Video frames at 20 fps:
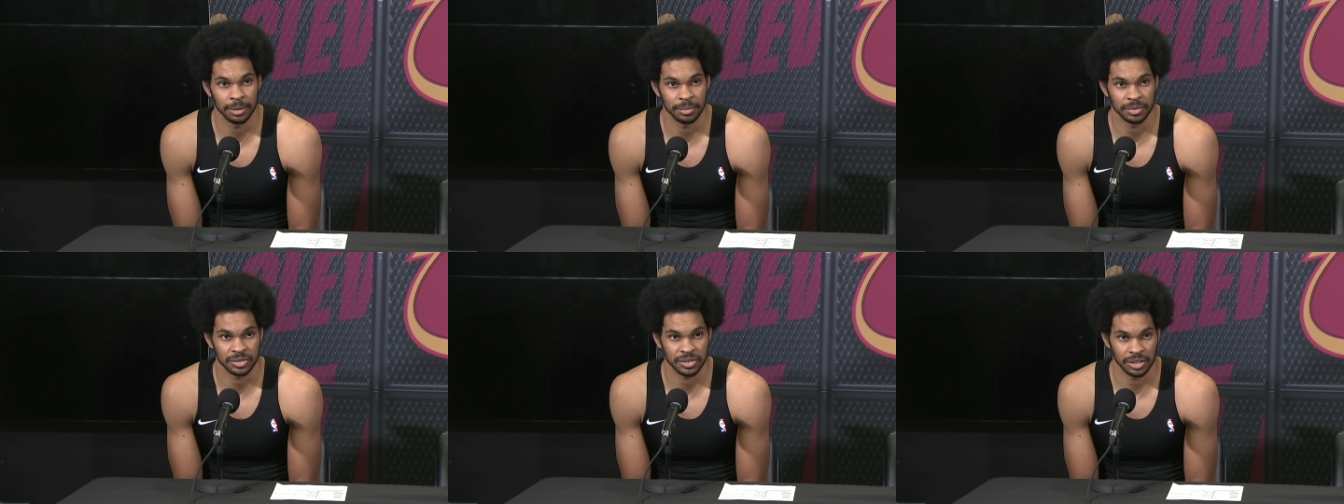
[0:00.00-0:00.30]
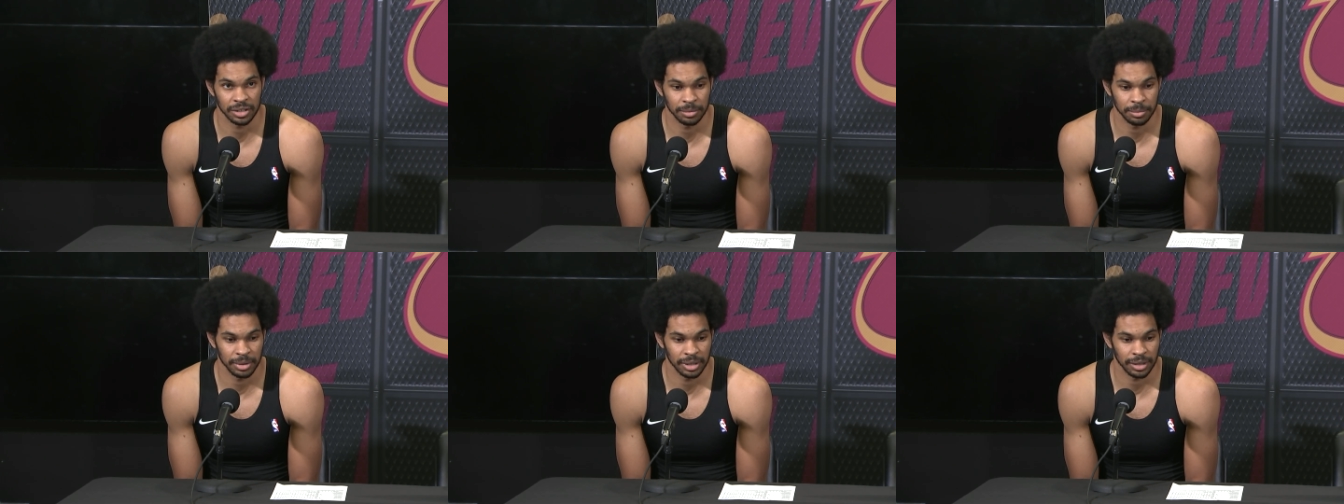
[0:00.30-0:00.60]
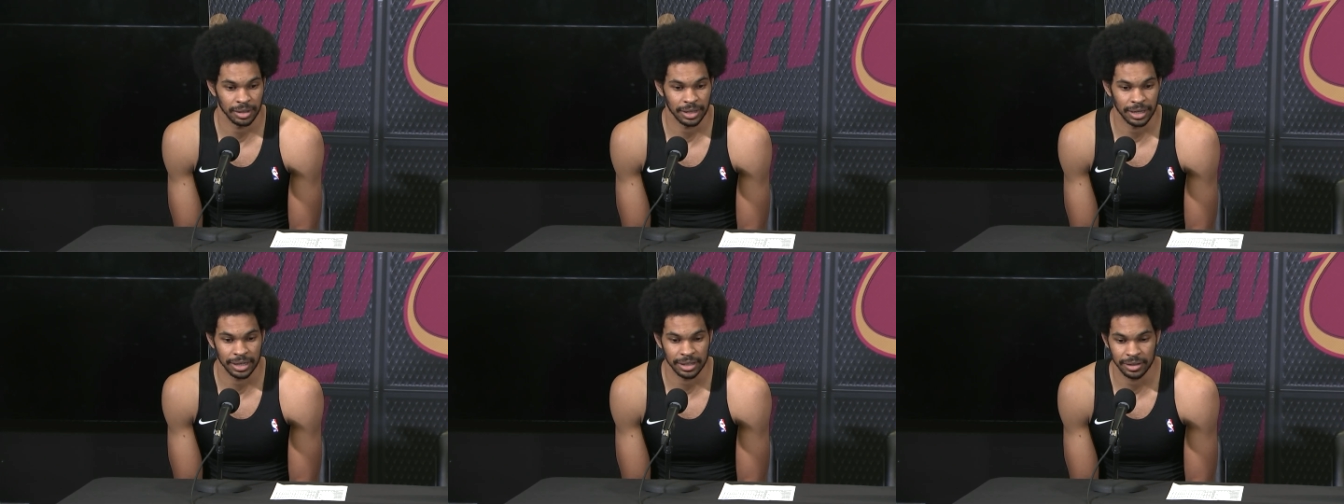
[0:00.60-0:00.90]
It's going to be a
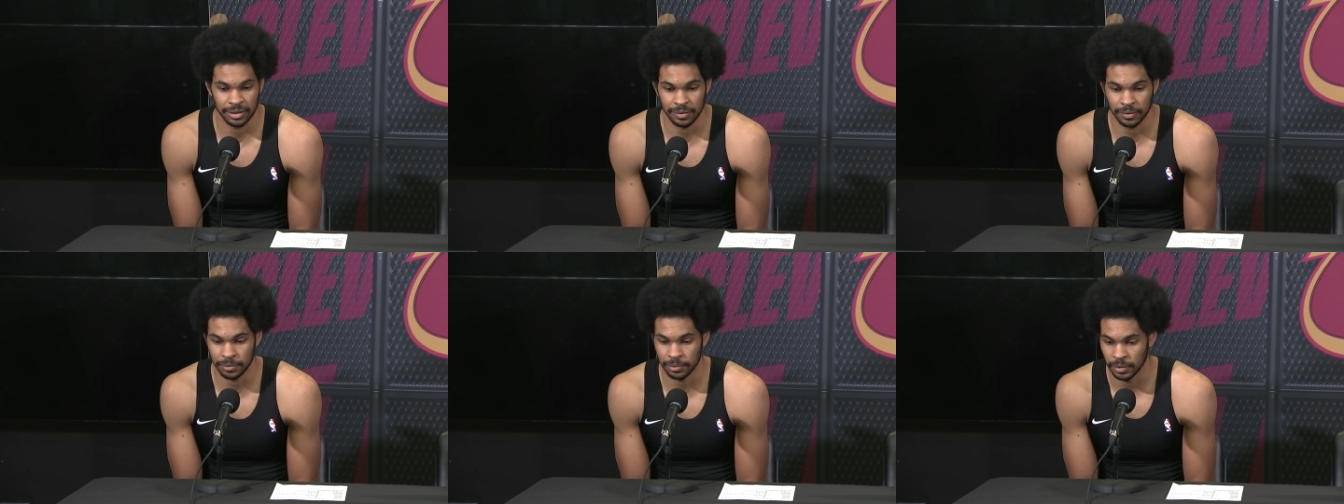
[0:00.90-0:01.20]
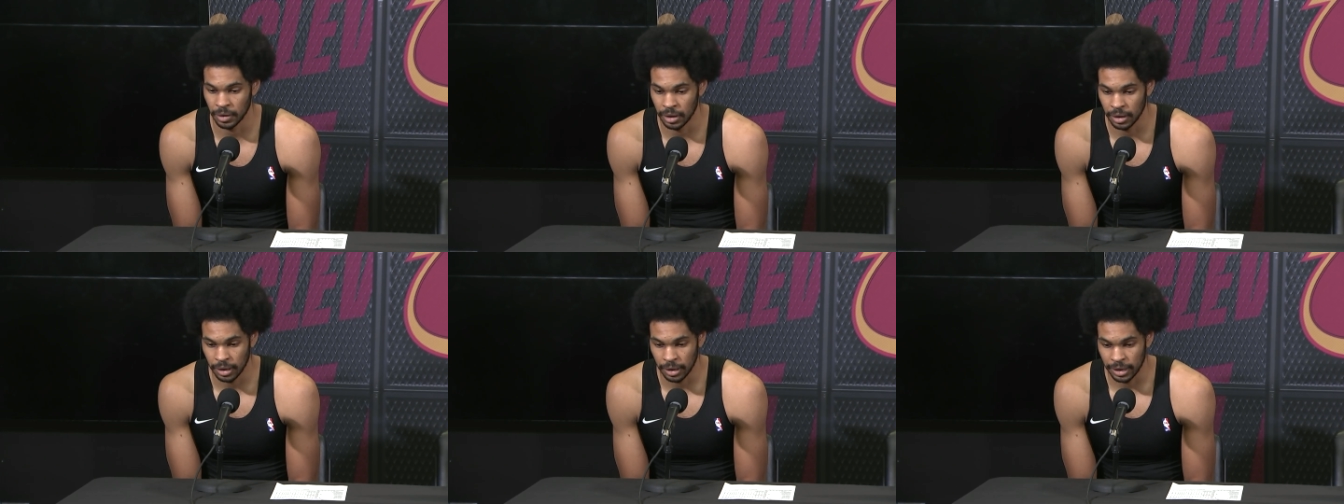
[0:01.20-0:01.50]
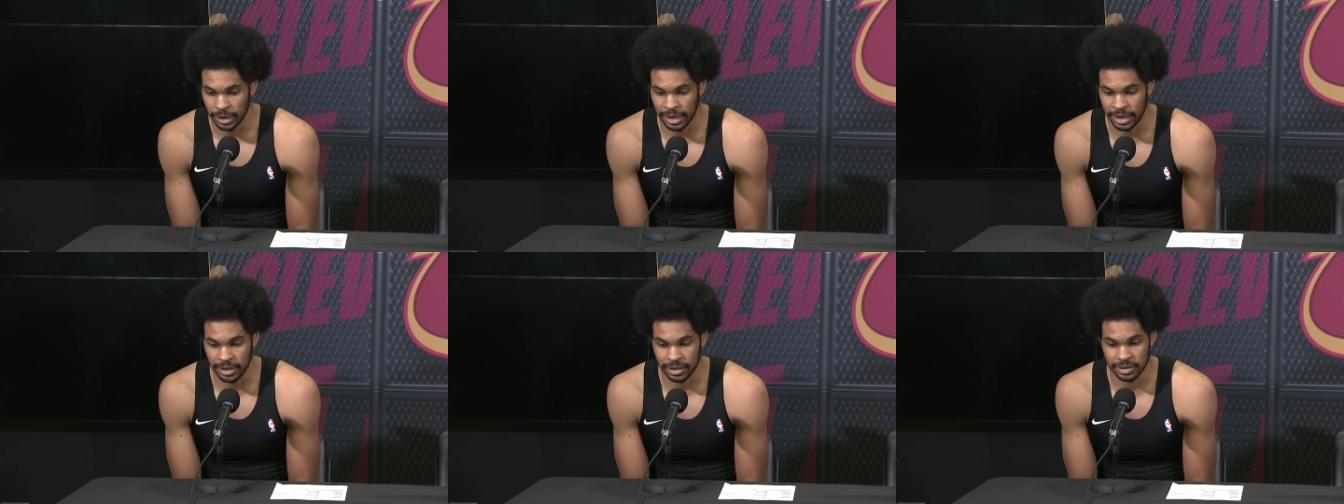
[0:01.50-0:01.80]
lot of
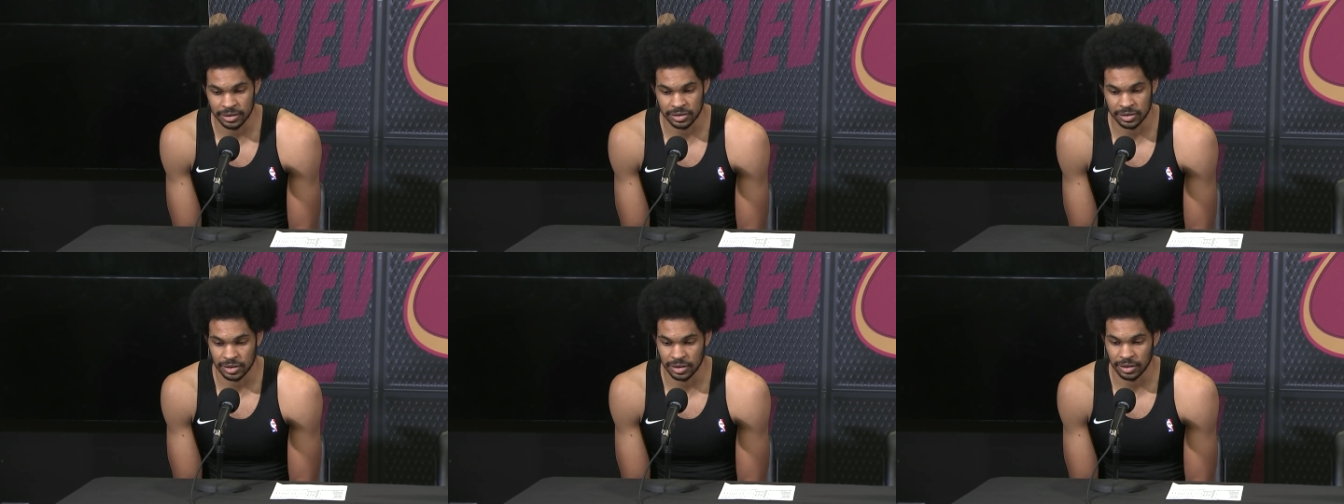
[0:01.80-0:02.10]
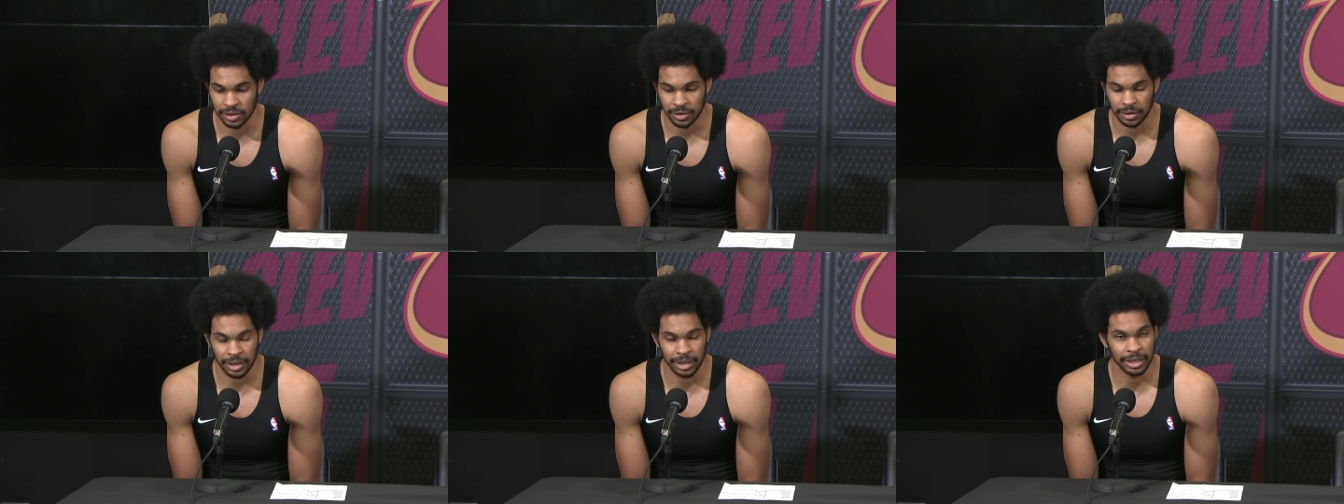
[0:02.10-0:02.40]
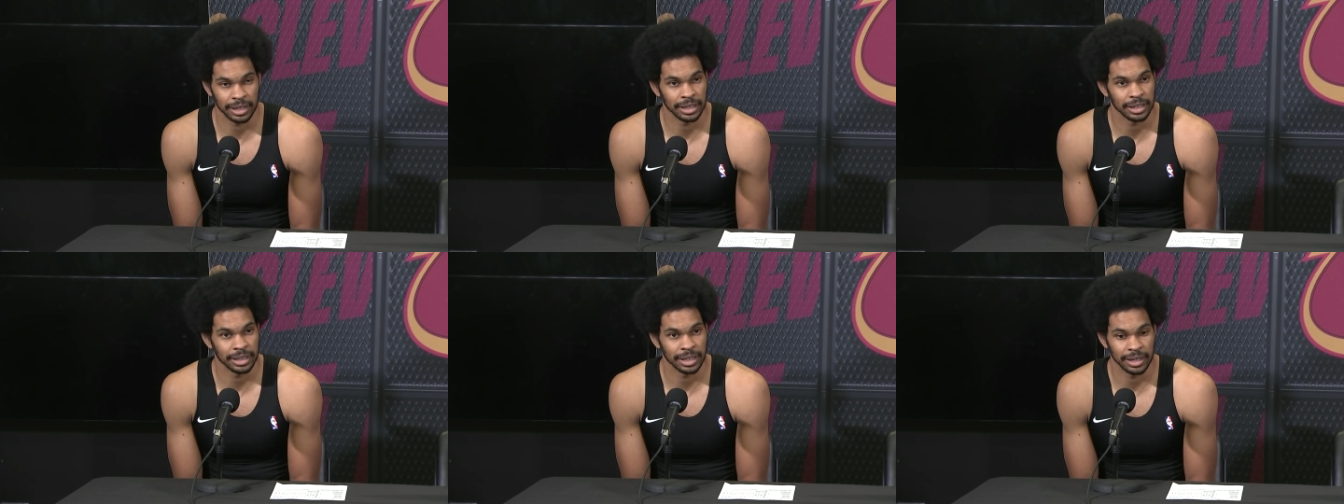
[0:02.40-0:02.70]
hands in the
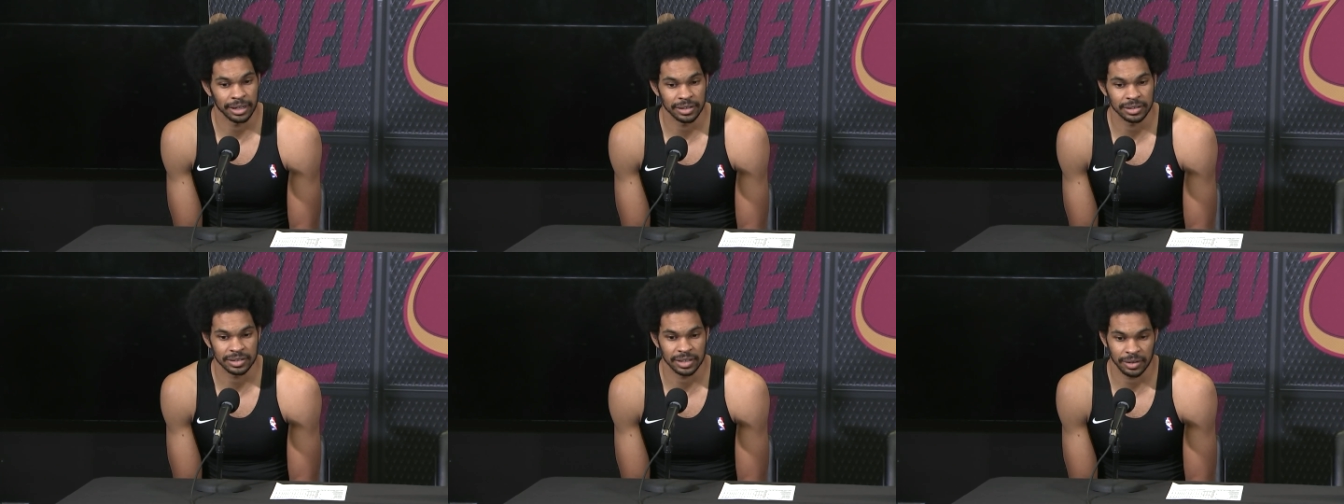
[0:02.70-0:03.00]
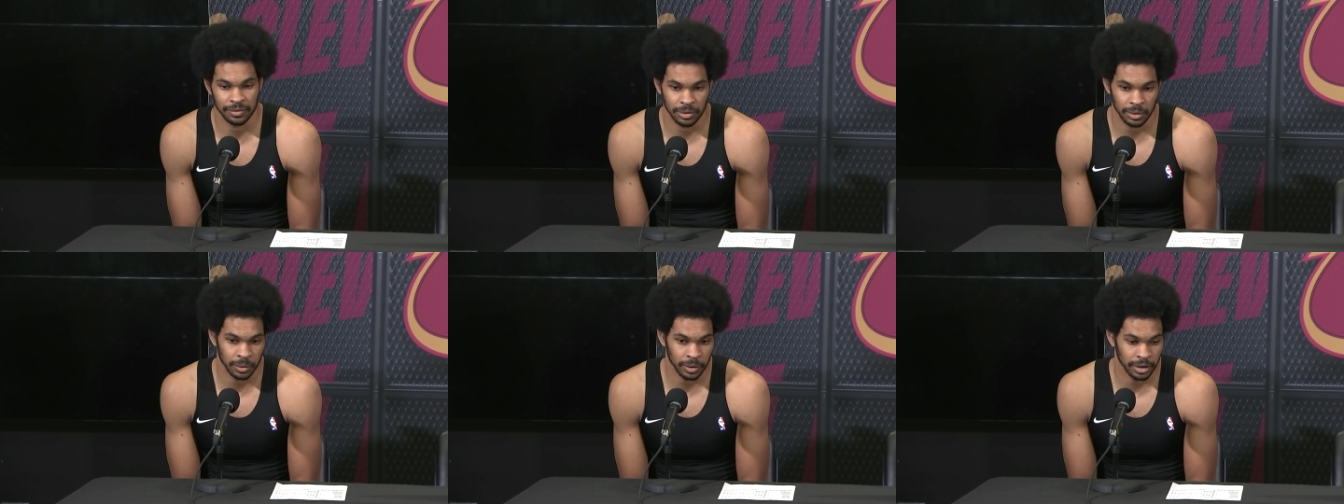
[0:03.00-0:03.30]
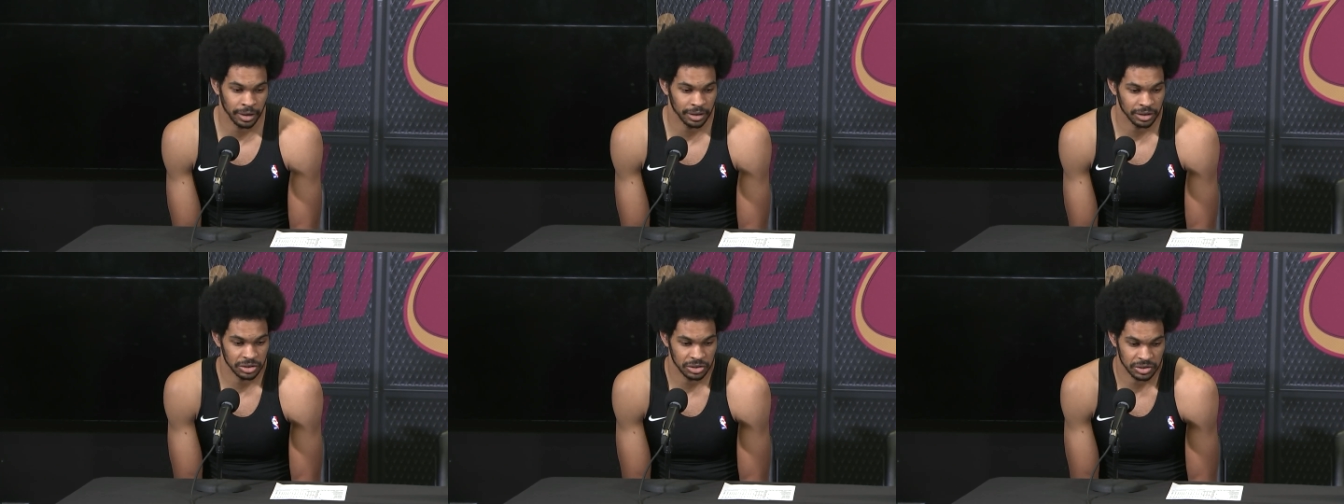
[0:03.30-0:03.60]
lane, hands everywhere,
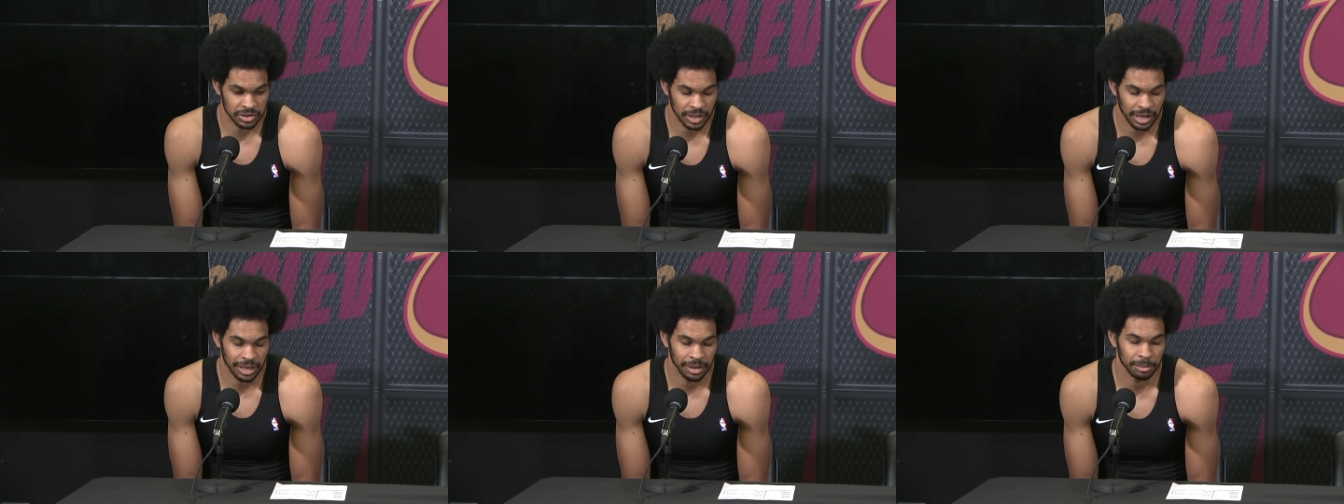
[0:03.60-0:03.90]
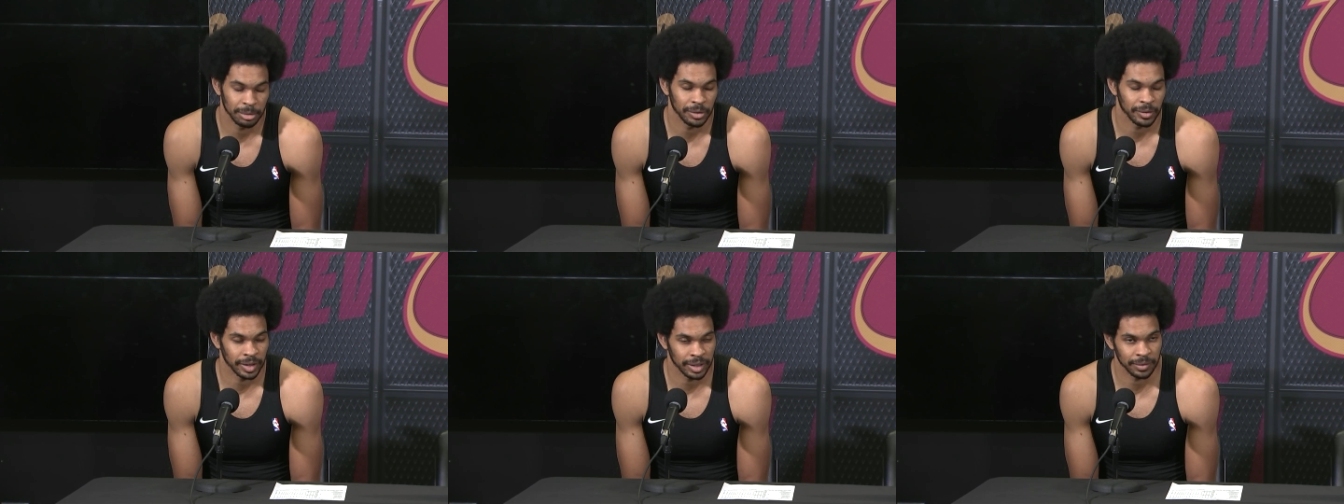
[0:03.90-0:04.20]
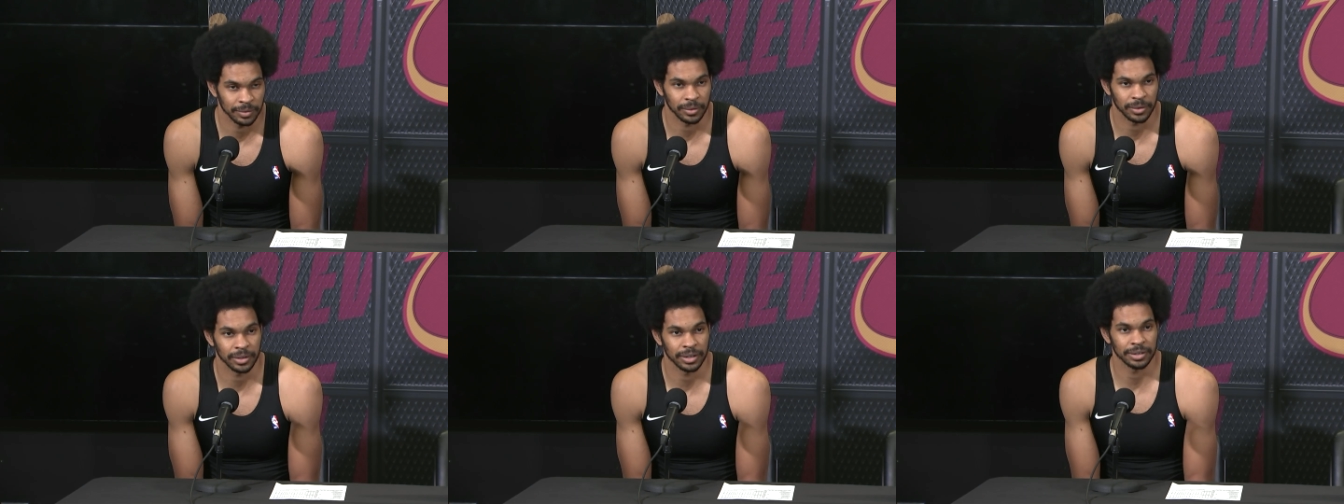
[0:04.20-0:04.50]
and you just got to be ready
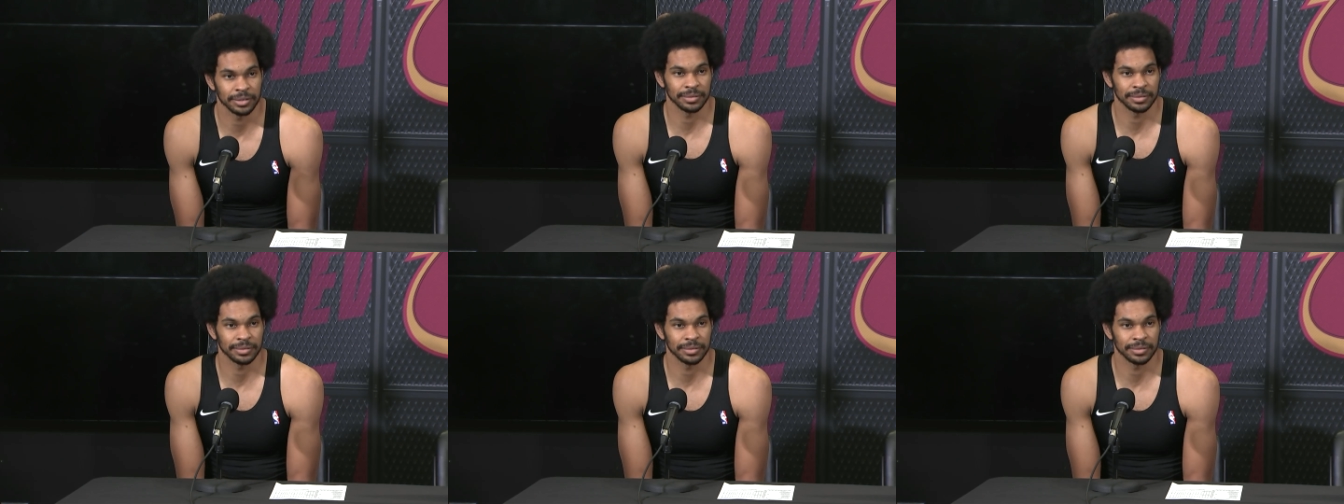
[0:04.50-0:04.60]
for it.